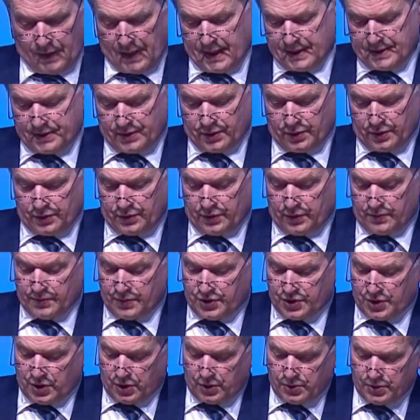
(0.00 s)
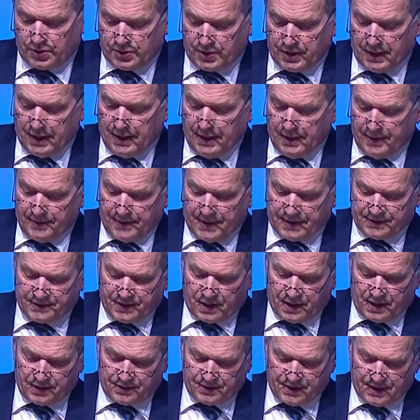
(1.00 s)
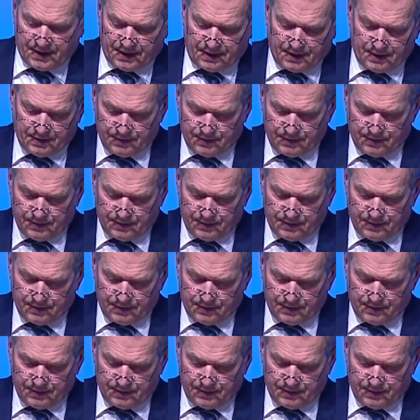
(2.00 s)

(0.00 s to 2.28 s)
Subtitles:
last autumn shows that Arctic